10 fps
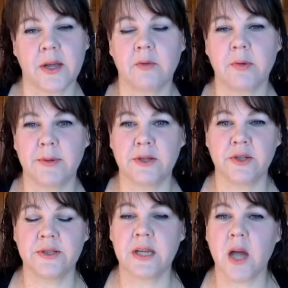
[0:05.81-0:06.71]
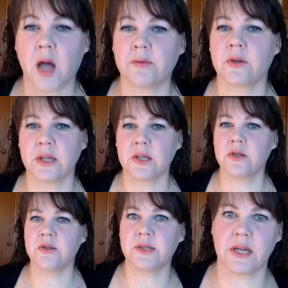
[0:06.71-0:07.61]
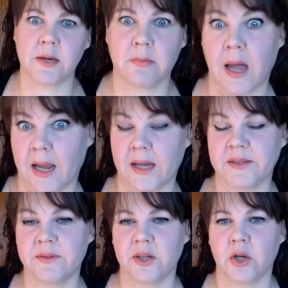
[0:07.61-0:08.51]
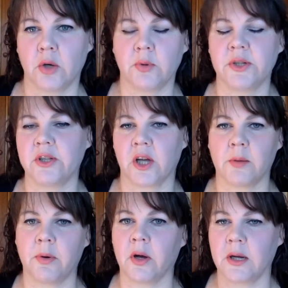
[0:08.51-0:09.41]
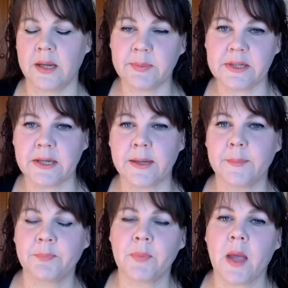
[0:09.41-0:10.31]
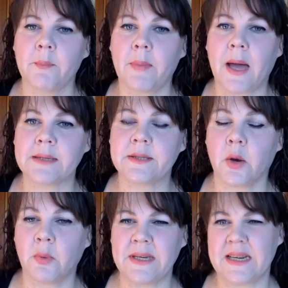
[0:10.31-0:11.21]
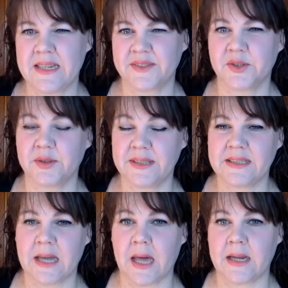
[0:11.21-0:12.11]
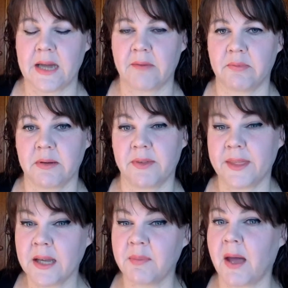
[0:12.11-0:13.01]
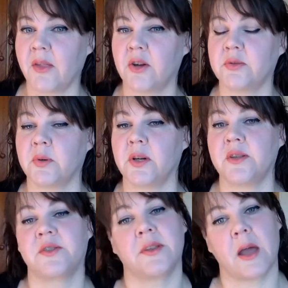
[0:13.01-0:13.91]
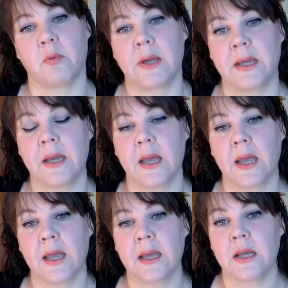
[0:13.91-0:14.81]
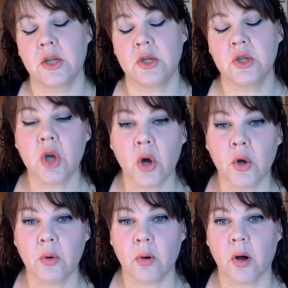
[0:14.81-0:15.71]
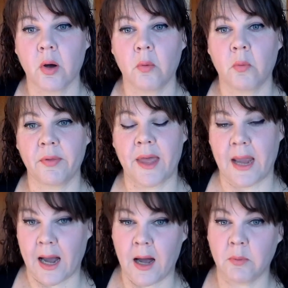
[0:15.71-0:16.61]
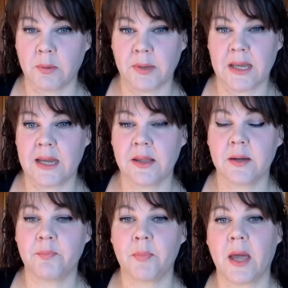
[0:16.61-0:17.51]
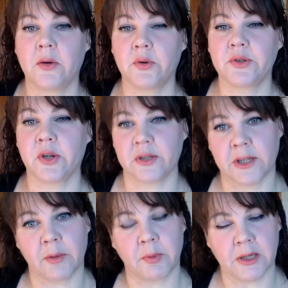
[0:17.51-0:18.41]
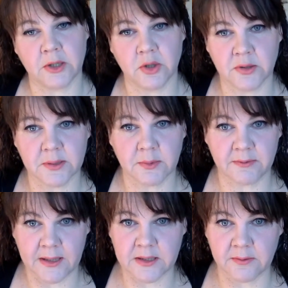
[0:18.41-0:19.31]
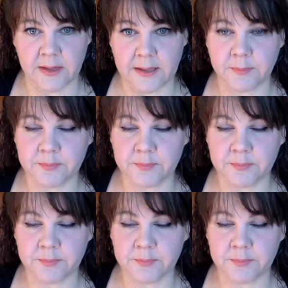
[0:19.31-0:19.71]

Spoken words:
that we've been using. I've already used in my last video words like apocalyptic, but we need to sort of sit down and have a bit of a think about those words so that we know what they are when we hear them, and also so that we can use them effectively.